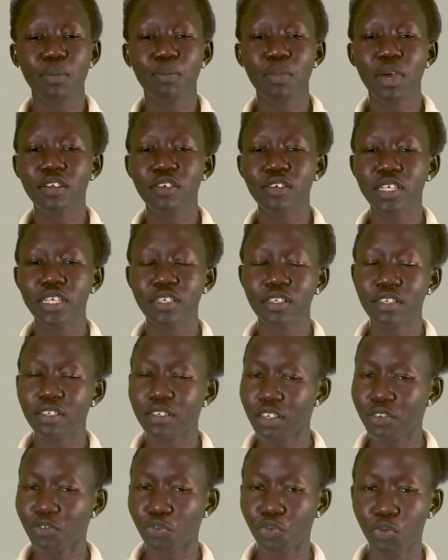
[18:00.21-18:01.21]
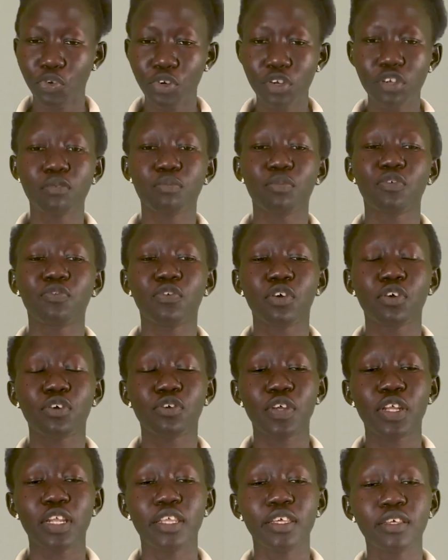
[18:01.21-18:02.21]
marinating the food before
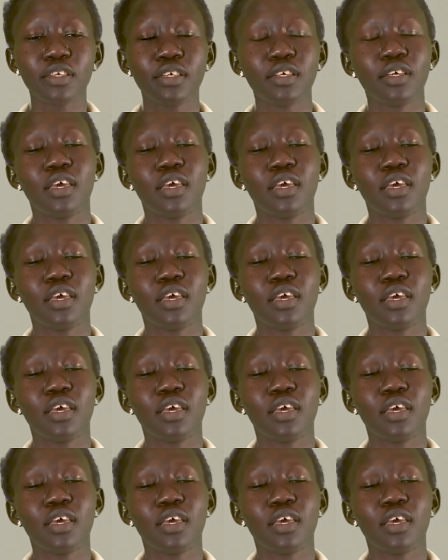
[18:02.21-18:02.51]
grilling